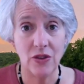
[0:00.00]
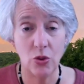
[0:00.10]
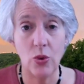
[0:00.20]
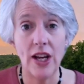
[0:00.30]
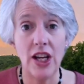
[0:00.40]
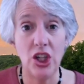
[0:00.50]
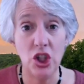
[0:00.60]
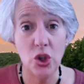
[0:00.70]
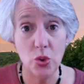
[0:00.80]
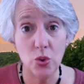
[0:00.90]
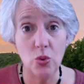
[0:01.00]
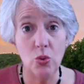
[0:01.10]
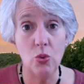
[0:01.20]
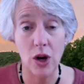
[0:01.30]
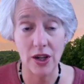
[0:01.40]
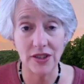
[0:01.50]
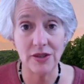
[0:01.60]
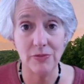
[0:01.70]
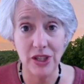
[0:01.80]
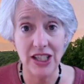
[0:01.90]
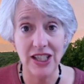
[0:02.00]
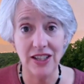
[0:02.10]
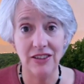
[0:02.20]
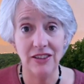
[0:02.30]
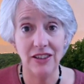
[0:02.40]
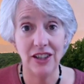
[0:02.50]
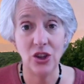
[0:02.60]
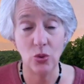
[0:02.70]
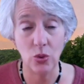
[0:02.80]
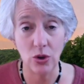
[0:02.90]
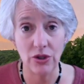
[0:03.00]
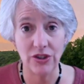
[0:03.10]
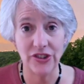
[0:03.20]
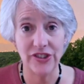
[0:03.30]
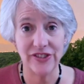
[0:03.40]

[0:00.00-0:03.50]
the way you want to be in the world.